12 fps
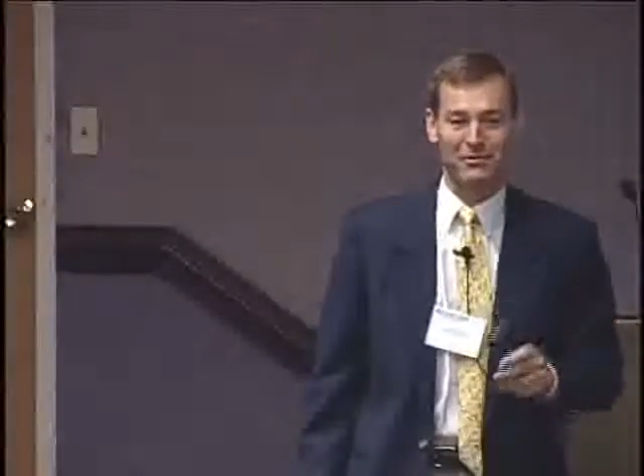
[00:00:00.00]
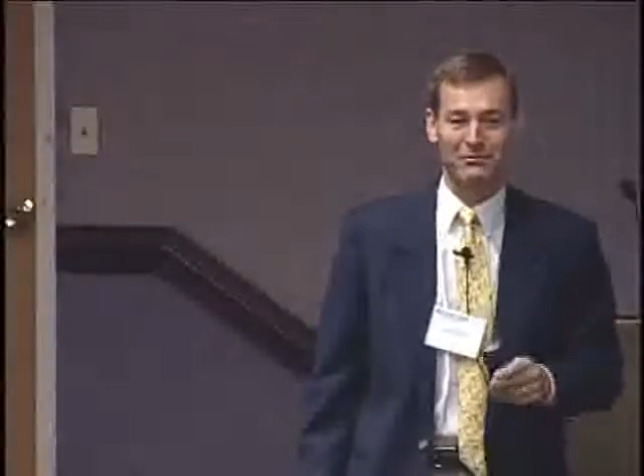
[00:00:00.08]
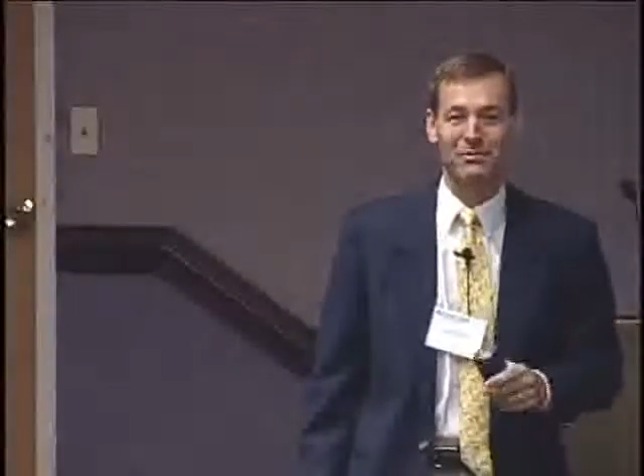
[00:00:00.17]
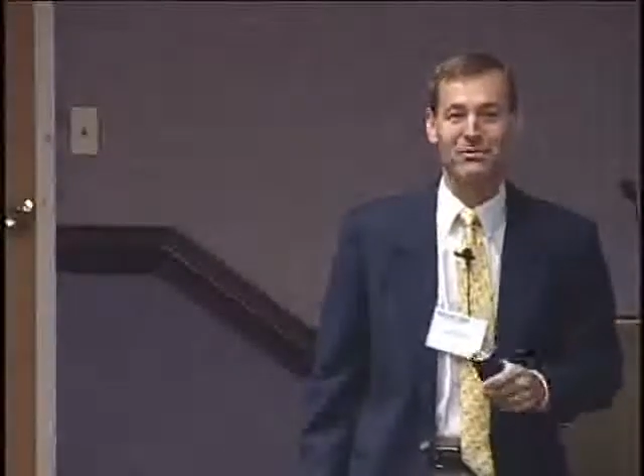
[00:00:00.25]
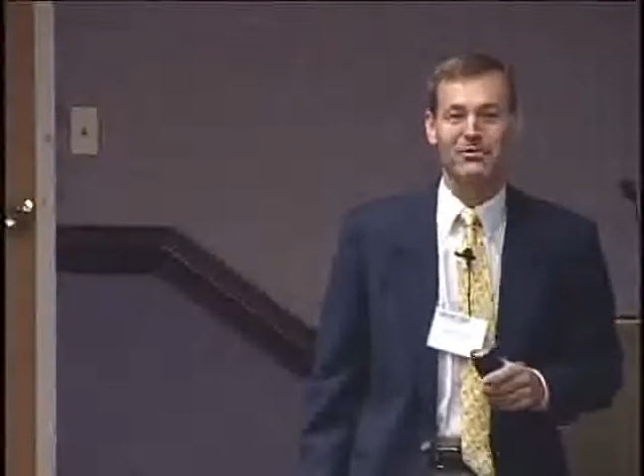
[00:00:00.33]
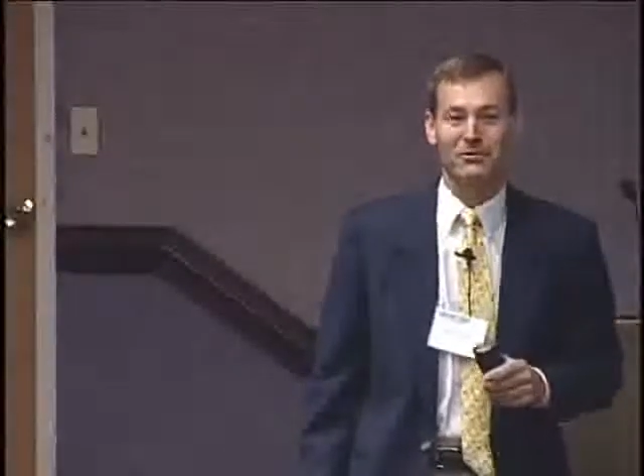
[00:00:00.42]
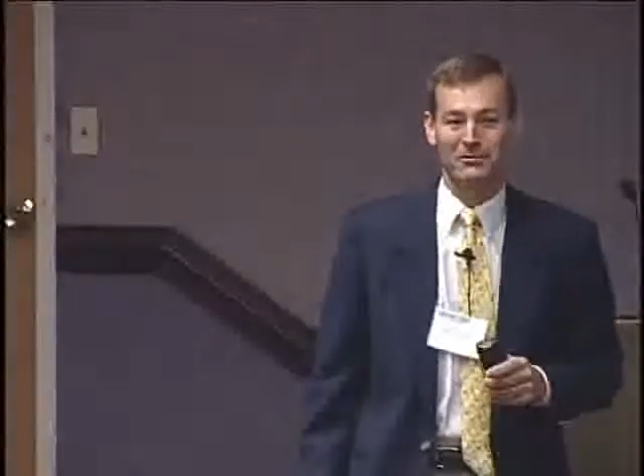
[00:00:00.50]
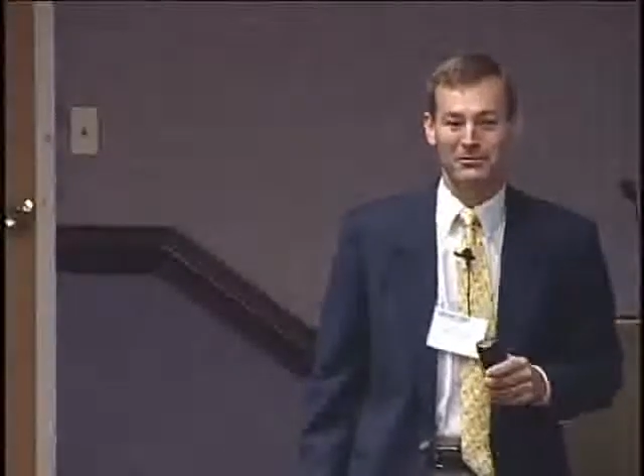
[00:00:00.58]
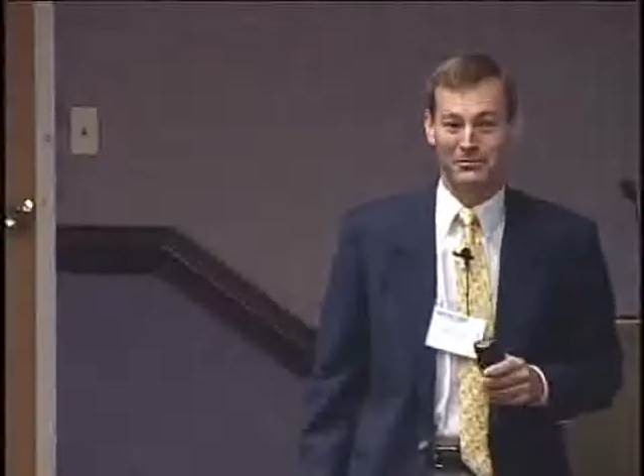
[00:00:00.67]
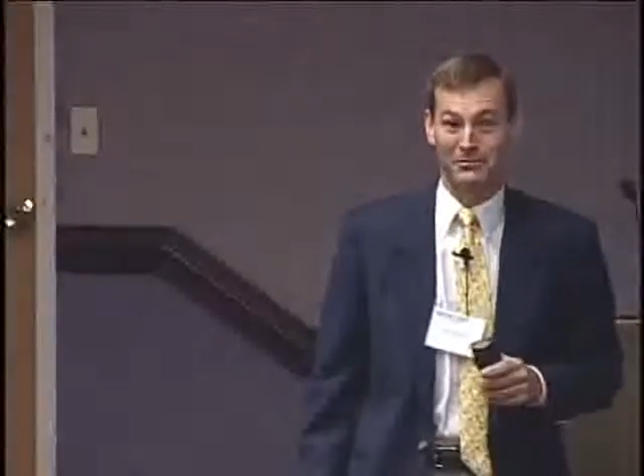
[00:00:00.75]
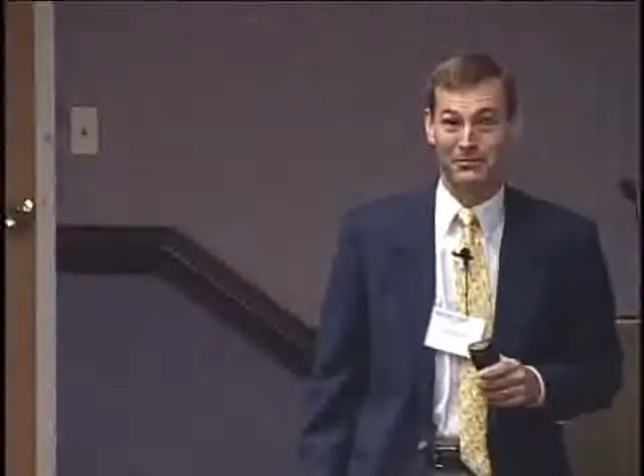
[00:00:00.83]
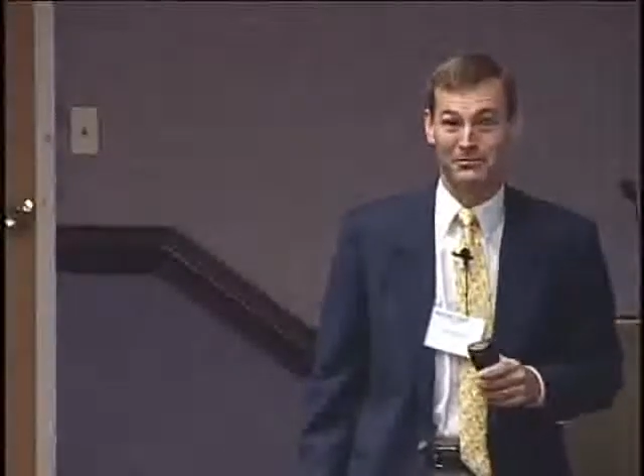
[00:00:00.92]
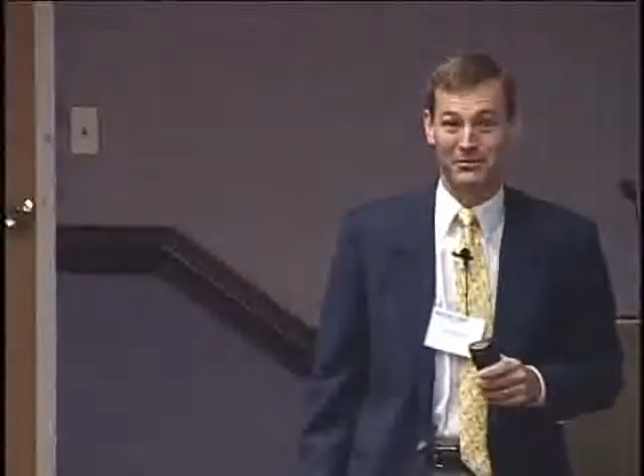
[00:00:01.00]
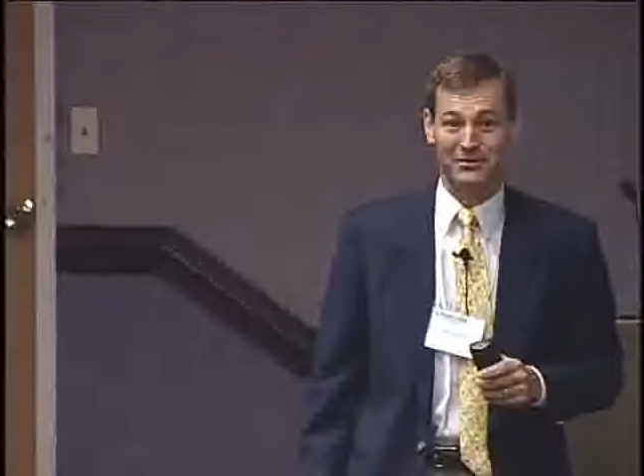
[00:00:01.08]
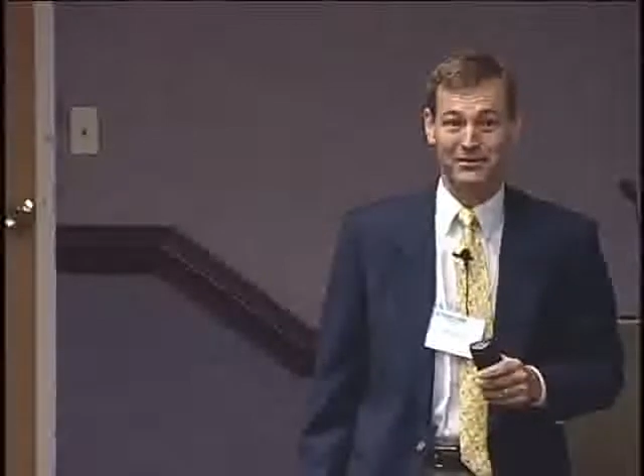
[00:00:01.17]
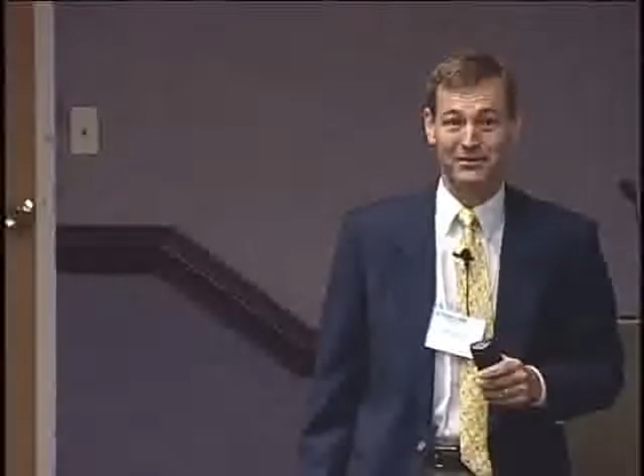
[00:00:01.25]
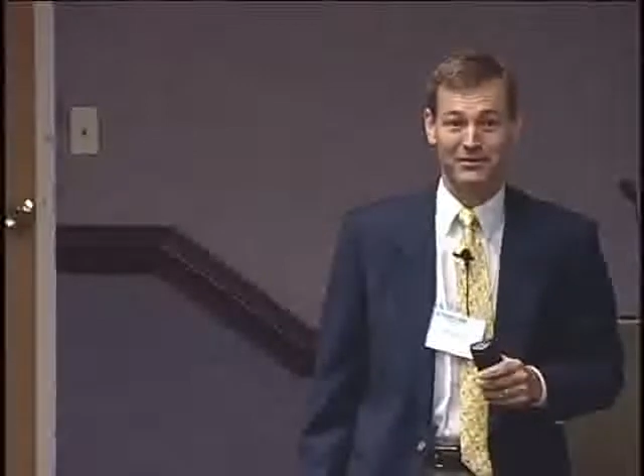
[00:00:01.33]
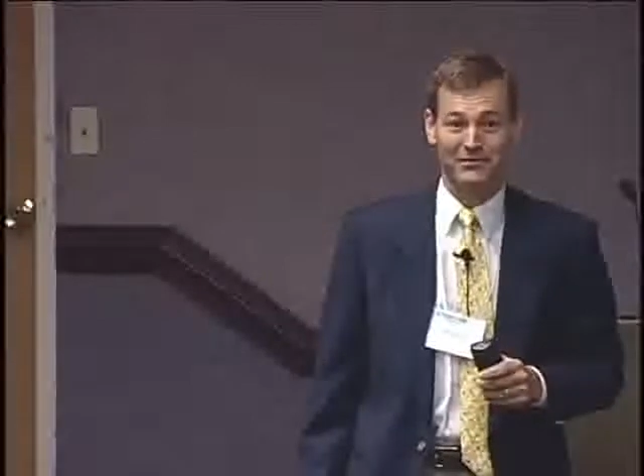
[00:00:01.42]
is 0.1% per
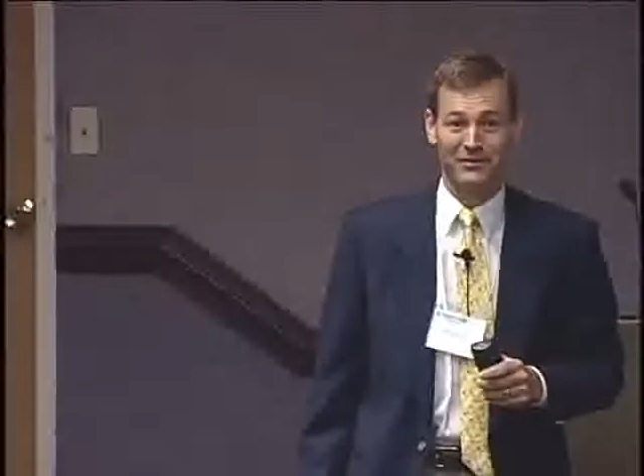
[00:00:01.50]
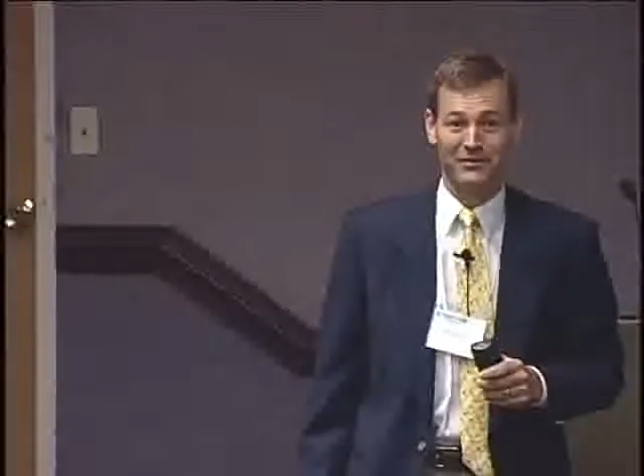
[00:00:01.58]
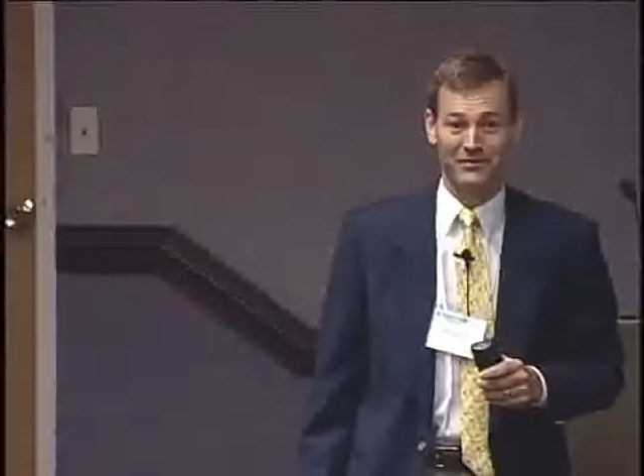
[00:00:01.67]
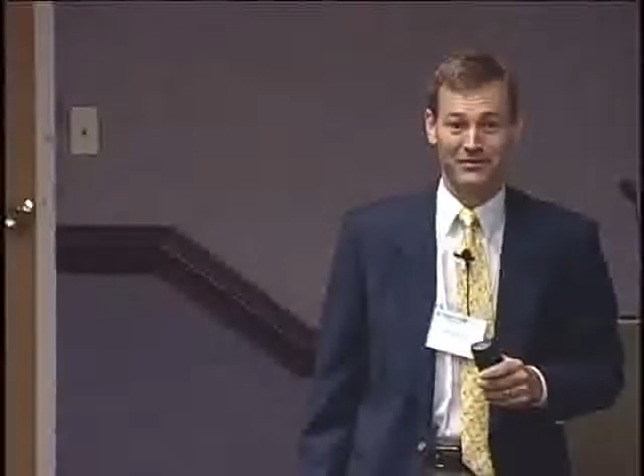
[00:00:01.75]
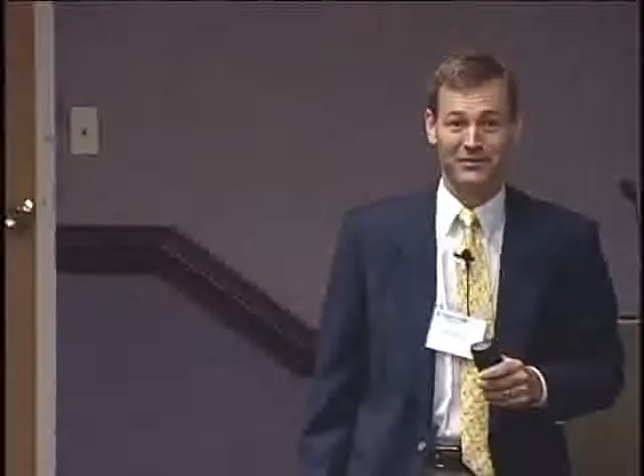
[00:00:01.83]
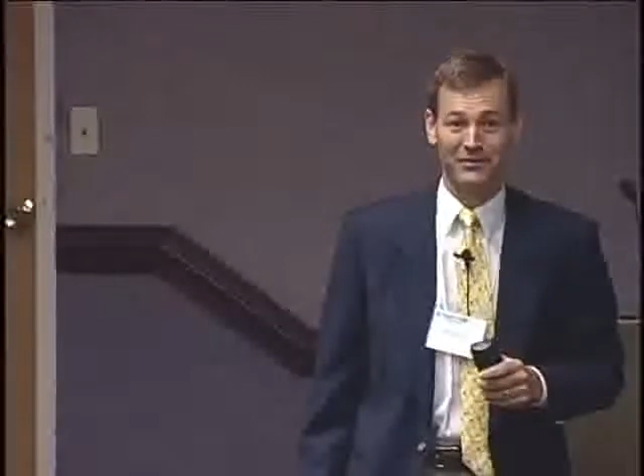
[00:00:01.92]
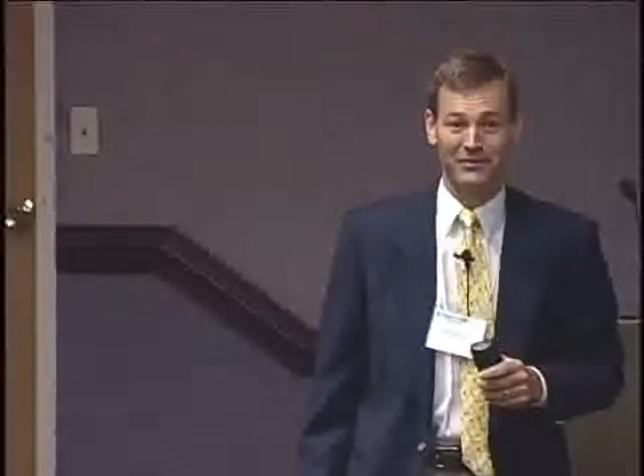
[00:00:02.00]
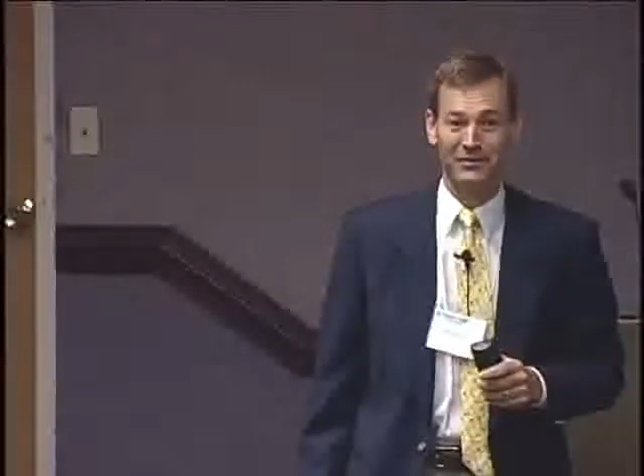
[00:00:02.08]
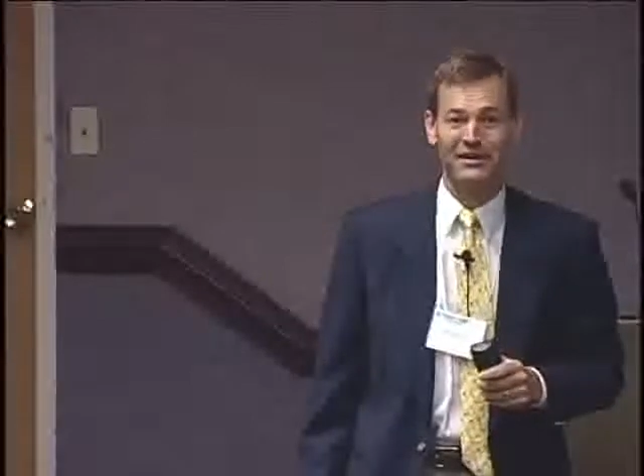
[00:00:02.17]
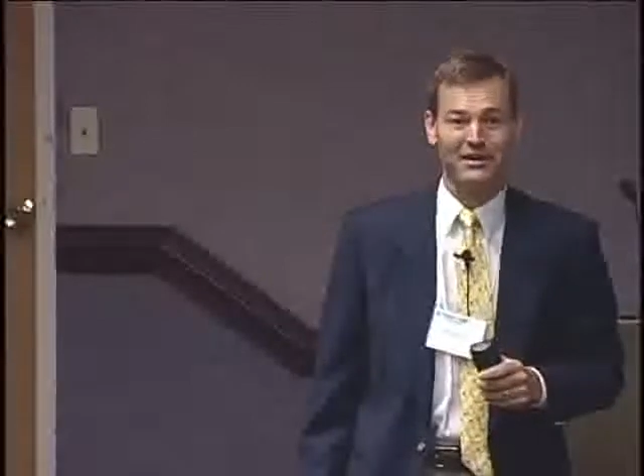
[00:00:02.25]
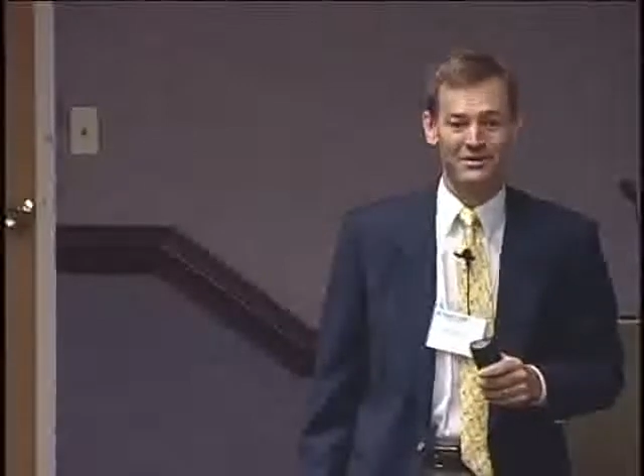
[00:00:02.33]
year if it's 0.